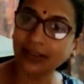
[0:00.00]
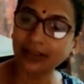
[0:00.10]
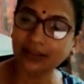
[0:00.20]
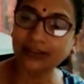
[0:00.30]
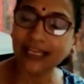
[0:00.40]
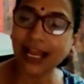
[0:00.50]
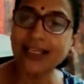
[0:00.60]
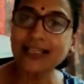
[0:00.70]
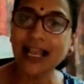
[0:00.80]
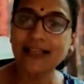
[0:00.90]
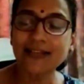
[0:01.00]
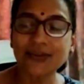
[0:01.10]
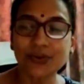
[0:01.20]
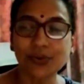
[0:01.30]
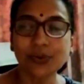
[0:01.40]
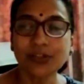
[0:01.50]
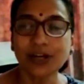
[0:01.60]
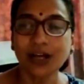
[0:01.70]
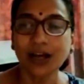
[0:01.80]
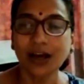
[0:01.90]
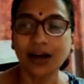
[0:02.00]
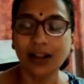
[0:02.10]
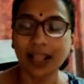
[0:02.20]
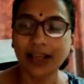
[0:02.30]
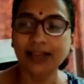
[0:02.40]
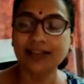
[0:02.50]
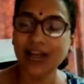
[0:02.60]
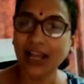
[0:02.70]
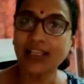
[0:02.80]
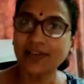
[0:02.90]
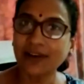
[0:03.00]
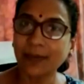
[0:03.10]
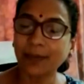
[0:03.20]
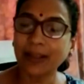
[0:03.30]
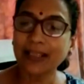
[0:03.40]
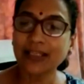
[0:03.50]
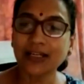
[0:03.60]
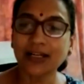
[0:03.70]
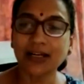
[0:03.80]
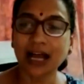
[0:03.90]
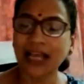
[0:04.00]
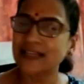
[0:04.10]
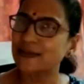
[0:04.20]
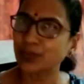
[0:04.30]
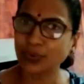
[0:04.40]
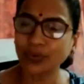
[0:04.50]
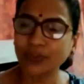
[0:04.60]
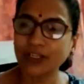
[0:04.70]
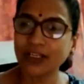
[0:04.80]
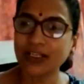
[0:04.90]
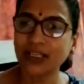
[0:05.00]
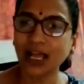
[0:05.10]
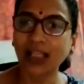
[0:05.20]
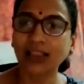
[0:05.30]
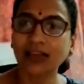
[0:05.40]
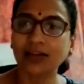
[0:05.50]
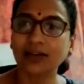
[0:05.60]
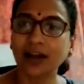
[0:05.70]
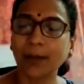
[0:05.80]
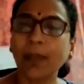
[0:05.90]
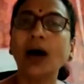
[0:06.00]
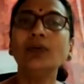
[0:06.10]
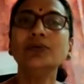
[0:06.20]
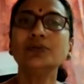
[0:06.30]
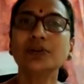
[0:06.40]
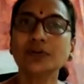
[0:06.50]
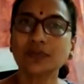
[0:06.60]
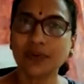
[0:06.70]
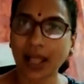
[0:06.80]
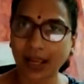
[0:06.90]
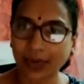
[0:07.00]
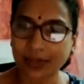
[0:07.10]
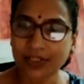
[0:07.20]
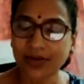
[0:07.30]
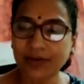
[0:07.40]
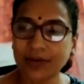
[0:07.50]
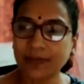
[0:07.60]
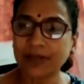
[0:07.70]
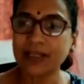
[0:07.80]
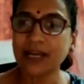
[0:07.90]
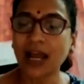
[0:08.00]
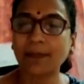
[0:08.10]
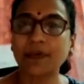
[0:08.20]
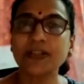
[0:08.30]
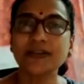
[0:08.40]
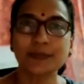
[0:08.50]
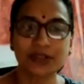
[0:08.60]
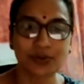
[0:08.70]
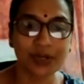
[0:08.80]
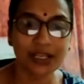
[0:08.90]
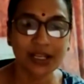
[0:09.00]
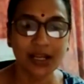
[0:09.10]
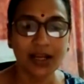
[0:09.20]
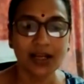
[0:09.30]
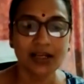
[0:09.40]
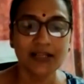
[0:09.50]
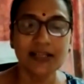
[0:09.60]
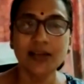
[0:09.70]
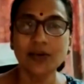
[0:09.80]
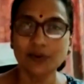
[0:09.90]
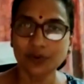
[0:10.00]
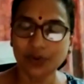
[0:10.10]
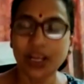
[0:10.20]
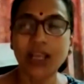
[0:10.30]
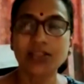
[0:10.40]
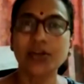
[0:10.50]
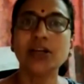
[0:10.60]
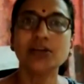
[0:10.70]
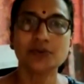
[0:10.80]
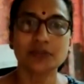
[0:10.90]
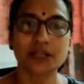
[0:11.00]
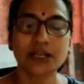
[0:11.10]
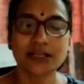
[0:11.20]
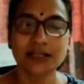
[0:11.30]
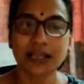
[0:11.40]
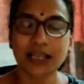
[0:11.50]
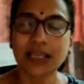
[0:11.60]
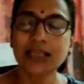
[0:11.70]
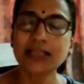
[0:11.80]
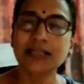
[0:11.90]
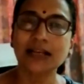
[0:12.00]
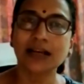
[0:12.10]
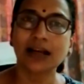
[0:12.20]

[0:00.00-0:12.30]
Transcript: the science has told, like the child development has proven it, that the amount of language development happens between 0 to 3 and 3 to 6 is